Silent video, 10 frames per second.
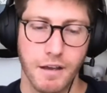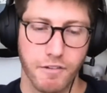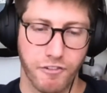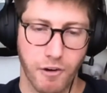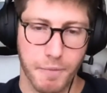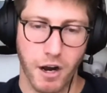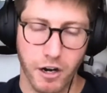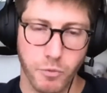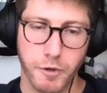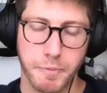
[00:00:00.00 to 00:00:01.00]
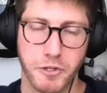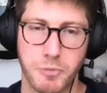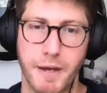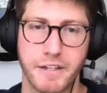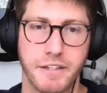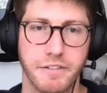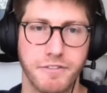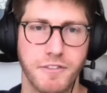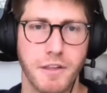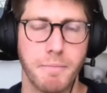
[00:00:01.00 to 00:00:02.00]
from the hardware
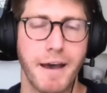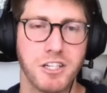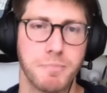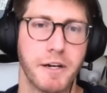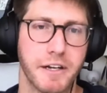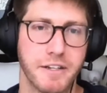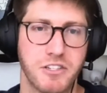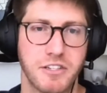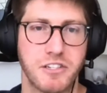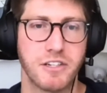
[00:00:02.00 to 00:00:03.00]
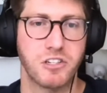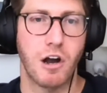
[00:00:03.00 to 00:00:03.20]
perspective, the mass market assistants